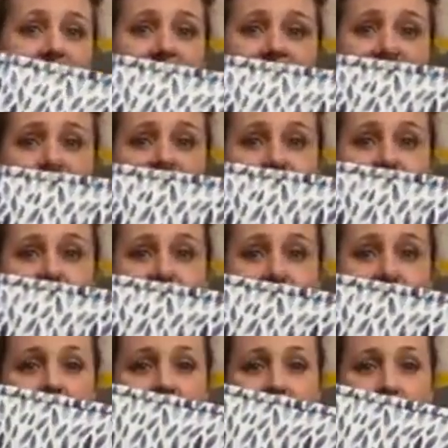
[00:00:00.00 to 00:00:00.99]
and it
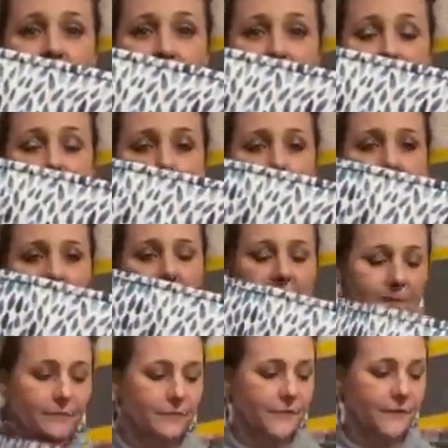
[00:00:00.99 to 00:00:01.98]
features this little
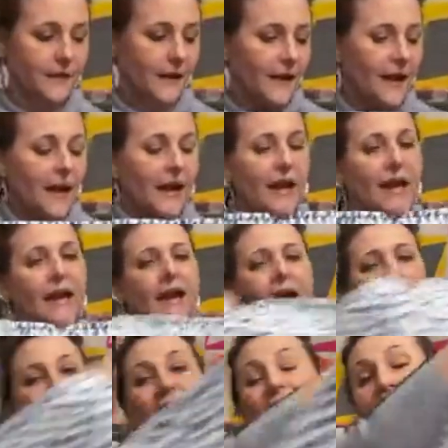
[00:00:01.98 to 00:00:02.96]
snowman.
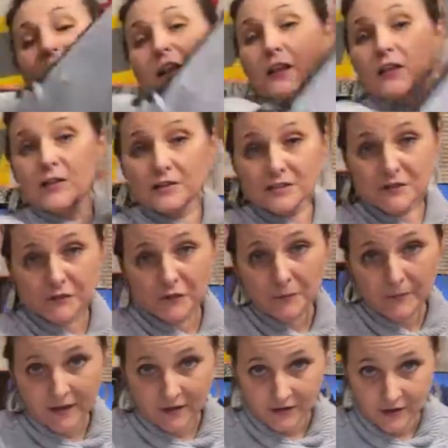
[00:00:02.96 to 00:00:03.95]
And if he looks
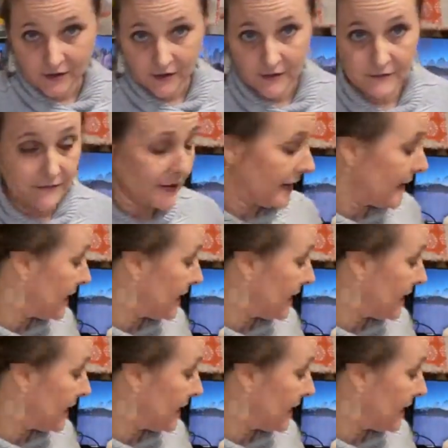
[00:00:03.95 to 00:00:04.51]
familiar,